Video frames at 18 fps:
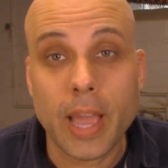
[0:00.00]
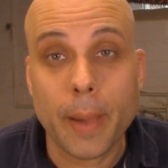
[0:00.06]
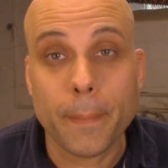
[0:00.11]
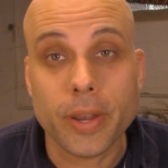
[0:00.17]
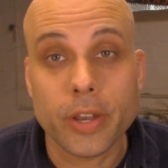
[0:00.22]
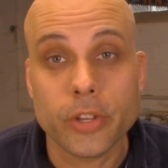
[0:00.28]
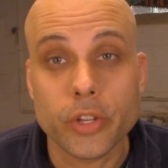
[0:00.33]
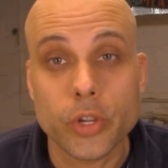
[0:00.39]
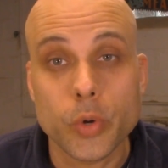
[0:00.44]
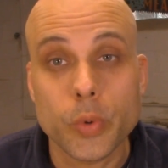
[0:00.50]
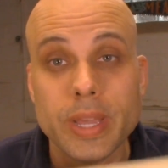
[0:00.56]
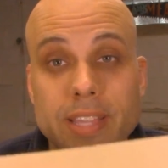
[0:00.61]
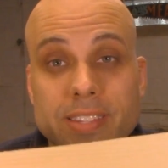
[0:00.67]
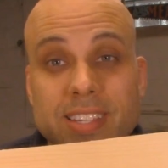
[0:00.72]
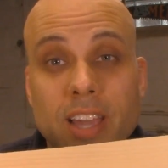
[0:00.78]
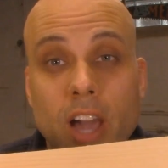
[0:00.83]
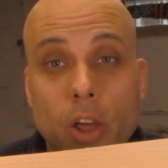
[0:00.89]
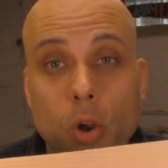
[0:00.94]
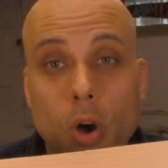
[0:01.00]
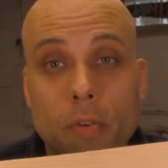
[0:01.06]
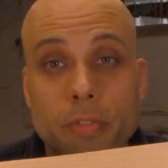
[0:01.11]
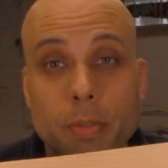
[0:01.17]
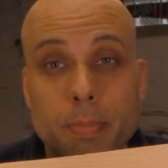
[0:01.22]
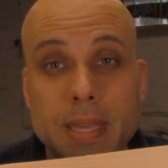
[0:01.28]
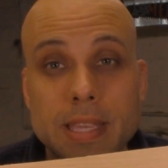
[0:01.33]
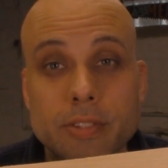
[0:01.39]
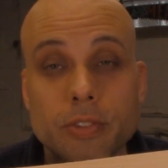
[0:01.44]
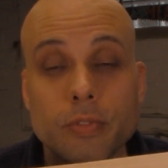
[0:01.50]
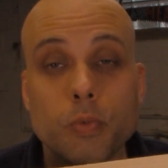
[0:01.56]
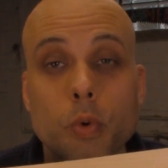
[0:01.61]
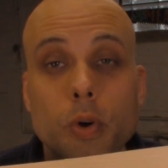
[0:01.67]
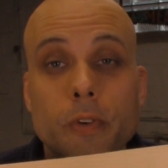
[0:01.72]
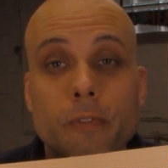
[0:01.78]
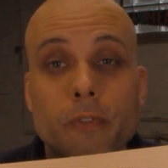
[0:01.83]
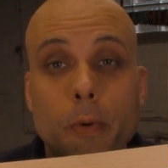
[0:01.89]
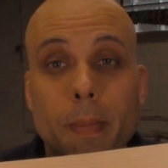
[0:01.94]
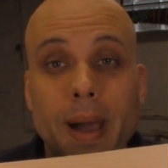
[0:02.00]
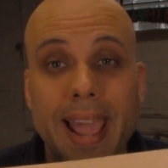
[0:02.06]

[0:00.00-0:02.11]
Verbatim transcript: I'm going to do is cut off the piece of wood from my